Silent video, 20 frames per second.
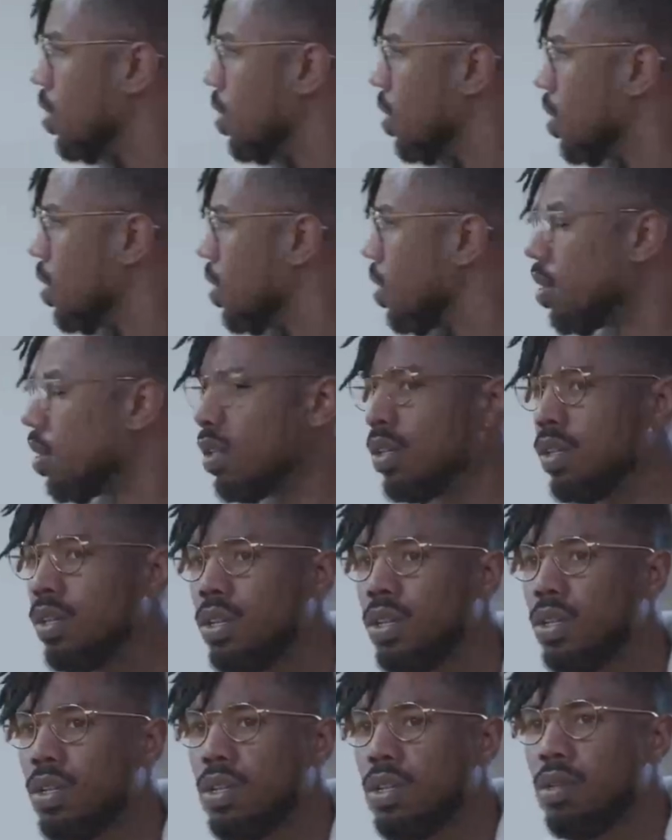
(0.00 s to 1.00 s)
of this,
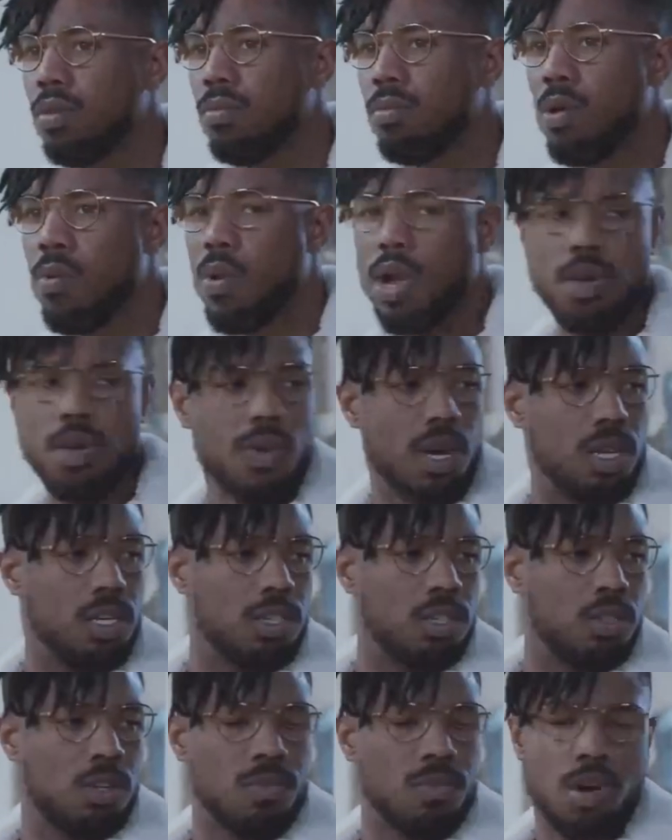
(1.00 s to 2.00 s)
Erik began to
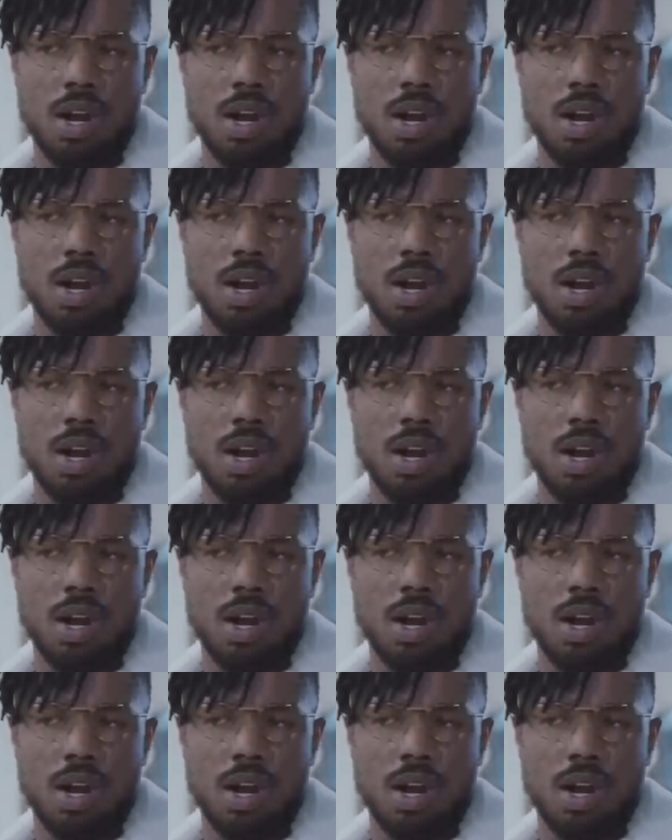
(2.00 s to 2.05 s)
collaborate with a